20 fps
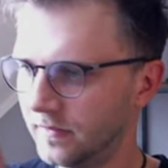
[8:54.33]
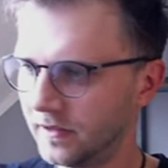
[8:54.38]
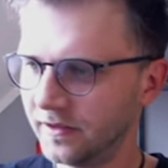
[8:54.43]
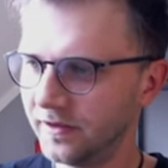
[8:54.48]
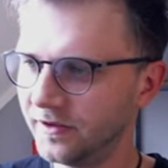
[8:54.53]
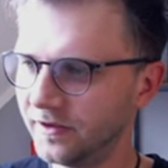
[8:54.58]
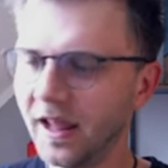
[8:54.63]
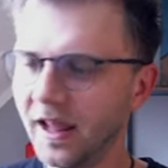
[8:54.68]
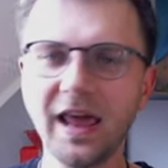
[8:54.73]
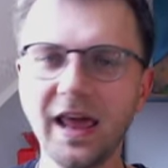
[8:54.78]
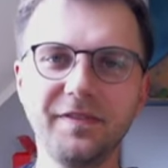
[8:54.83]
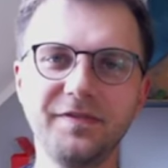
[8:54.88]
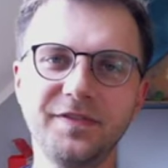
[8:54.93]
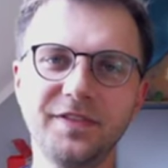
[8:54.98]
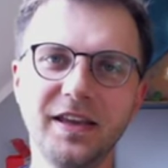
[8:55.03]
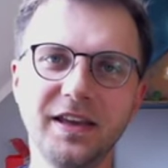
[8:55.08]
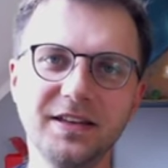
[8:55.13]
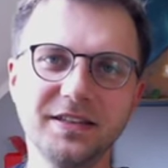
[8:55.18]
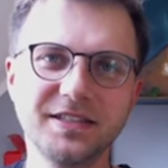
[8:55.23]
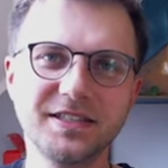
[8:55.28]
on the left
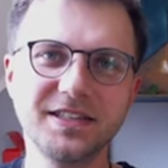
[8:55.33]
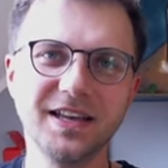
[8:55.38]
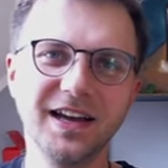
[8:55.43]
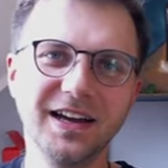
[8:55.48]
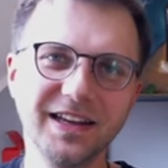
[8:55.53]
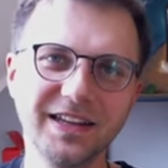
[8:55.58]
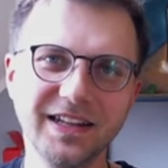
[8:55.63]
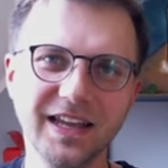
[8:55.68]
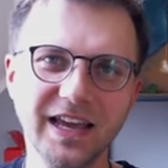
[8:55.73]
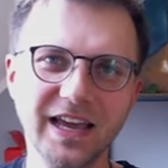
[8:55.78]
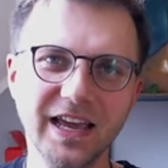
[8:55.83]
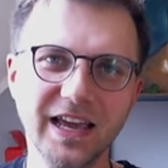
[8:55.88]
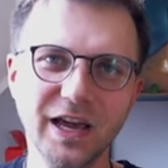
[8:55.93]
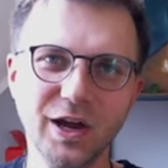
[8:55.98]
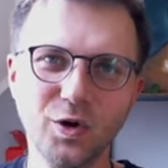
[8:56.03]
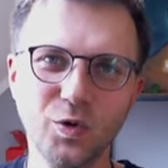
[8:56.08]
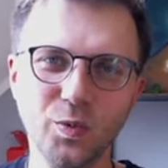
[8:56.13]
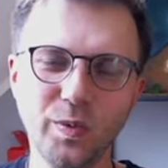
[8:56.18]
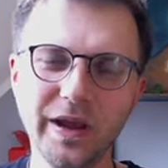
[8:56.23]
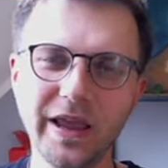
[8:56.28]
hand side,
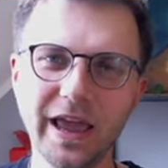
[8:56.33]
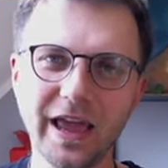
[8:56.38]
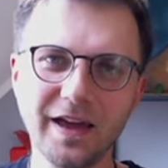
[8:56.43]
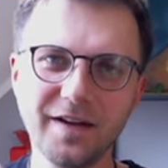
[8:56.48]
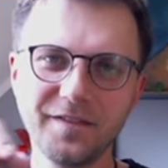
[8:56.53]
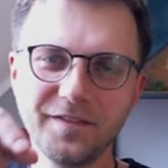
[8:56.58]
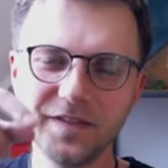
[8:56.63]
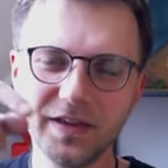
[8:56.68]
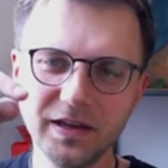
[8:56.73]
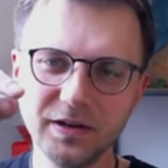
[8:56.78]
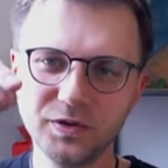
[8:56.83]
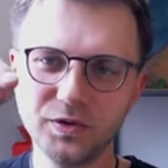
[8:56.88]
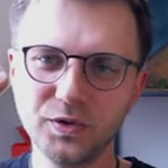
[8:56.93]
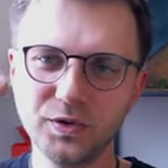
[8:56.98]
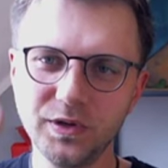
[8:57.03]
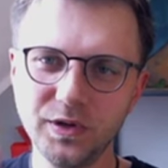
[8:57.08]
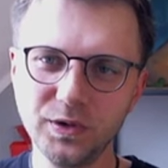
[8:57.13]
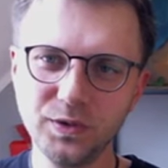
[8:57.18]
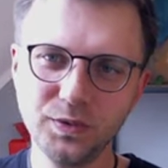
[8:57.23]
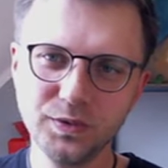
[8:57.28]
we have
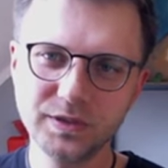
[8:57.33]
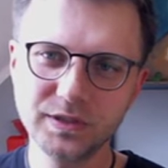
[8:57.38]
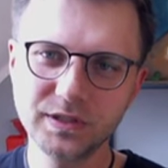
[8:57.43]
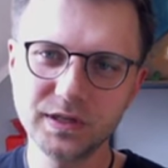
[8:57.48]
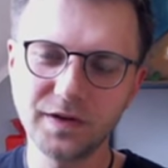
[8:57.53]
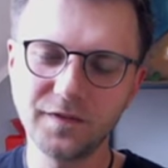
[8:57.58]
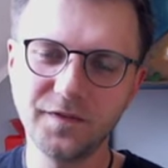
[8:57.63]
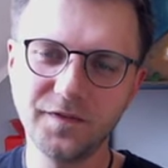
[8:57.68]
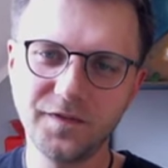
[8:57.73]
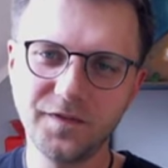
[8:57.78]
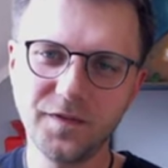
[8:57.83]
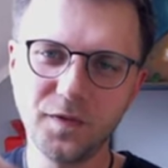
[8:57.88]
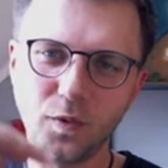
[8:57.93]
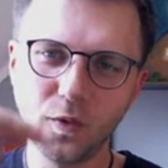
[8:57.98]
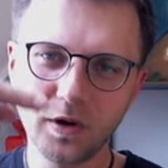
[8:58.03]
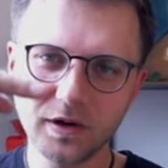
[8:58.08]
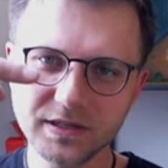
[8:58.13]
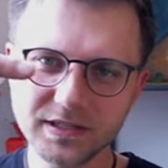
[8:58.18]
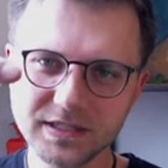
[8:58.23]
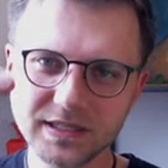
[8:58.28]
introduced
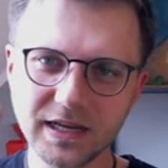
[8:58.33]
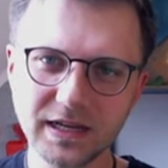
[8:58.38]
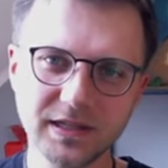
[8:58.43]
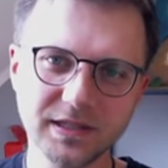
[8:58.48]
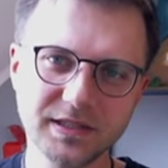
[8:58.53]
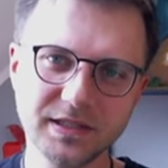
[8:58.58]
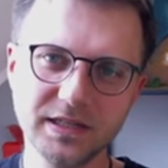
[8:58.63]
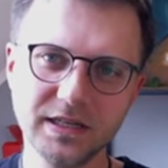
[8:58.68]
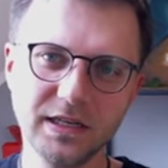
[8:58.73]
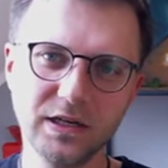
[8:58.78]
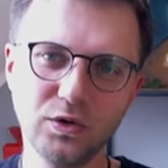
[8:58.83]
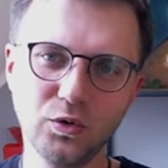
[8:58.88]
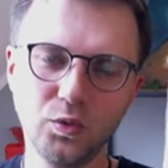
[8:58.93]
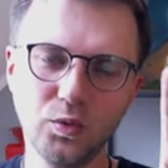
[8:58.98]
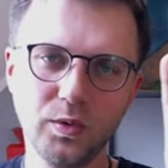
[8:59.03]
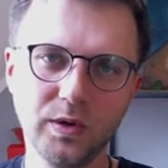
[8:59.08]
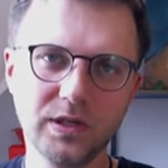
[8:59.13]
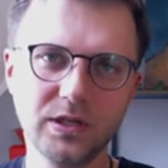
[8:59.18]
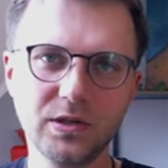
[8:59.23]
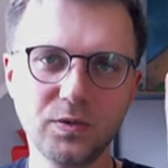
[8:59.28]
four cells here
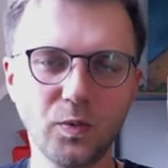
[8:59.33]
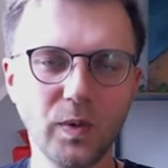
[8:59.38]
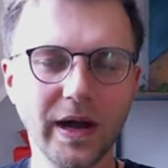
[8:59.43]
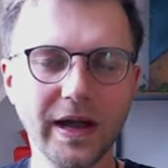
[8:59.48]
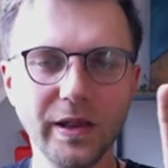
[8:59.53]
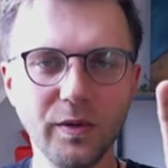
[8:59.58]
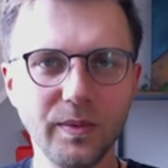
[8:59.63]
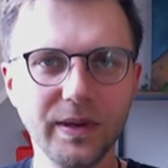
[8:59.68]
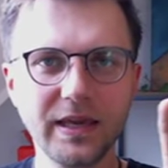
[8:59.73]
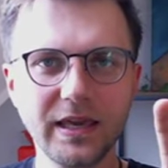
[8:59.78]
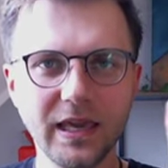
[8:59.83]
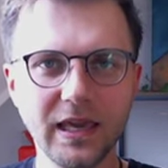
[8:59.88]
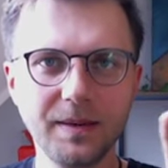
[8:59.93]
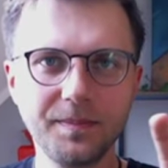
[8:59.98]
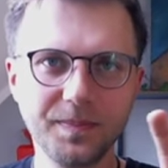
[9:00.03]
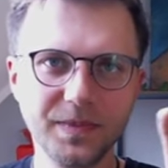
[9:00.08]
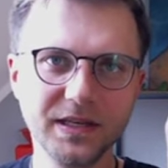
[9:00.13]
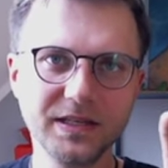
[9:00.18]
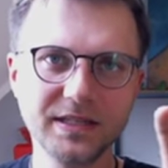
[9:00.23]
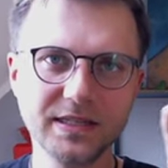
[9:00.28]
with, while we
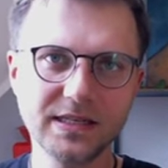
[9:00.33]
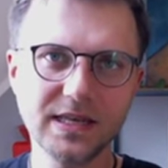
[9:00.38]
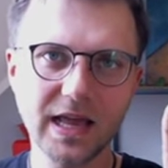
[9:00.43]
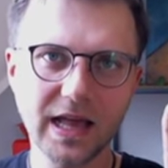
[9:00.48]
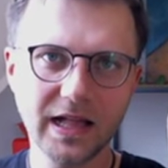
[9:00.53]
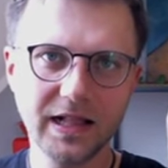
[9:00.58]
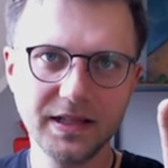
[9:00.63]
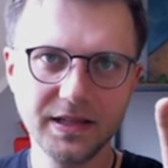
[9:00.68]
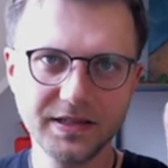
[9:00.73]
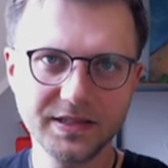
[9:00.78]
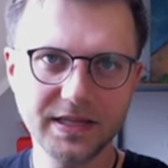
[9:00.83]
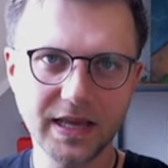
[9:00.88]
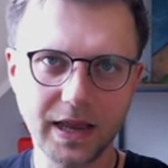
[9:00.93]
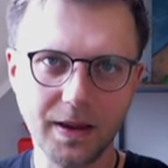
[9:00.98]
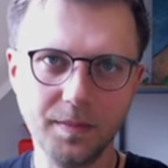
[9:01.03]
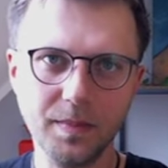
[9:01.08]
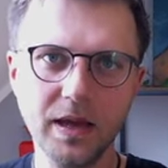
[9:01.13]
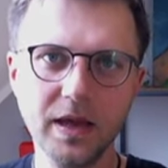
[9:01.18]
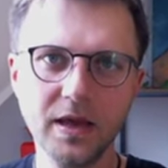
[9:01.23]
keep this cell the same.